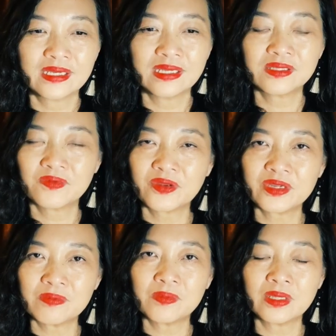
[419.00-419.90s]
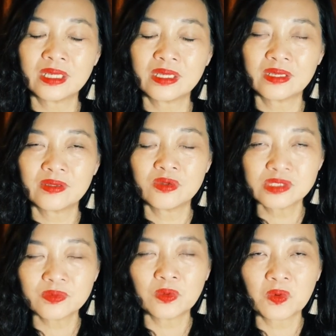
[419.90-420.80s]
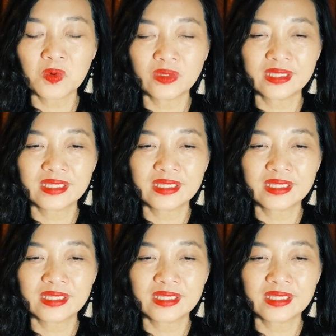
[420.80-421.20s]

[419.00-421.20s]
very useful quote. Okay,